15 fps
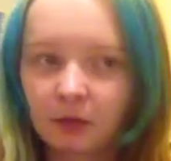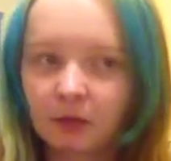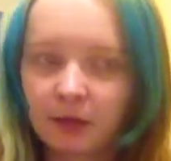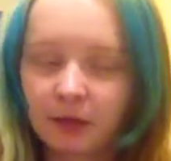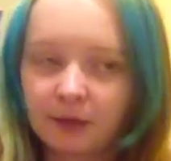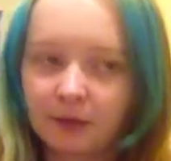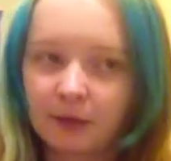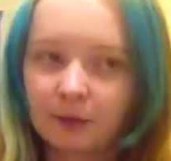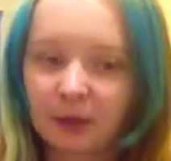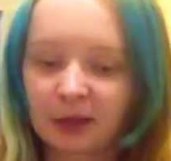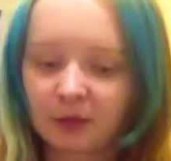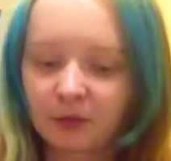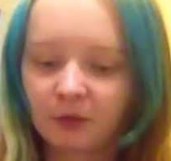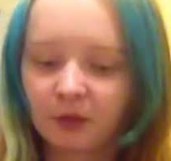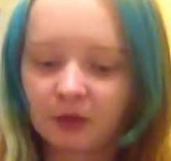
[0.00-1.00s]
that I used by
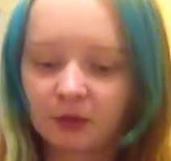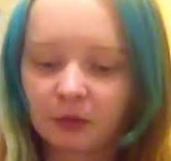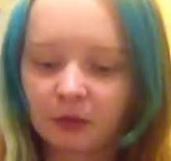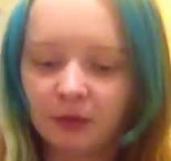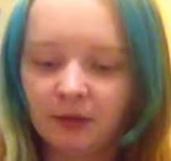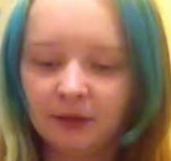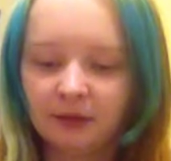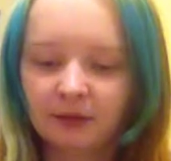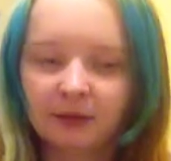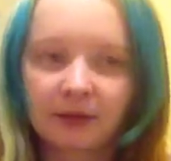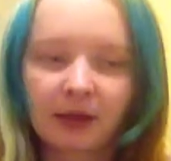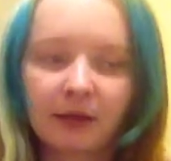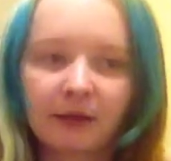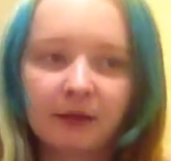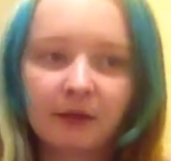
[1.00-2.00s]
Crazy Colour is
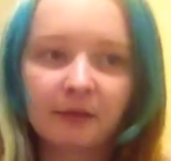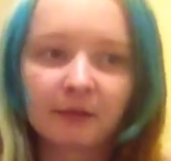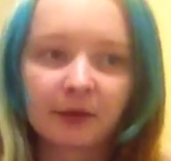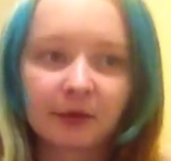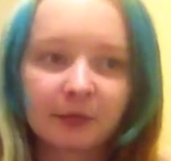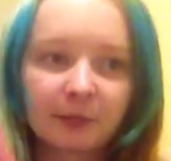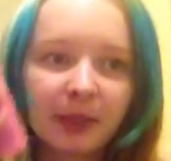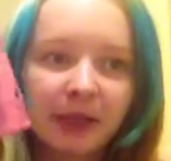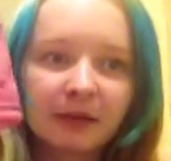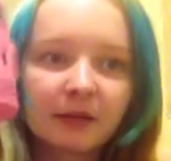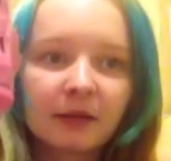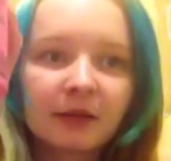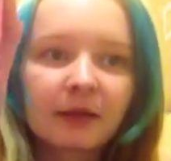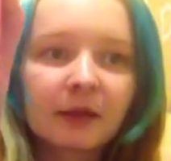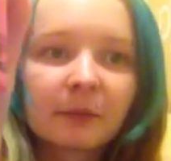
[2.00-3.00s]
Candy Floss
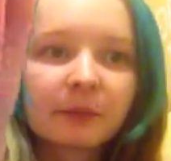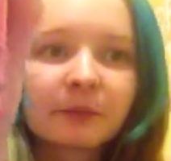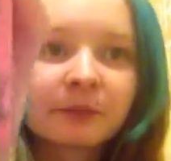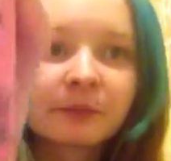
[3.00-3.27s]
Pink.